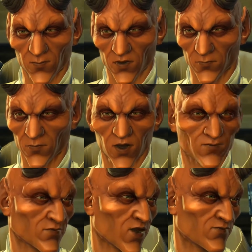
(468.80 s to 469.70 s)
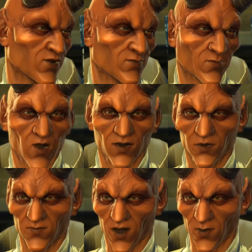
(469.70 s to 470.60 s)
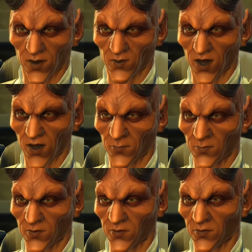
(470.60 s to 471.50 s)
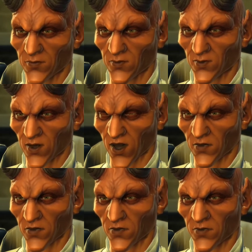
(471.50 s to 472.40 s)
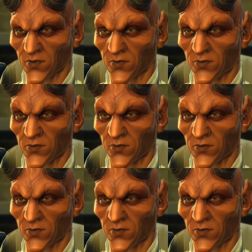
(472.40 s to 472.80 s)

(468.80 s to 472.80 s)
skim a little profit off those moisture farming saps. Salt.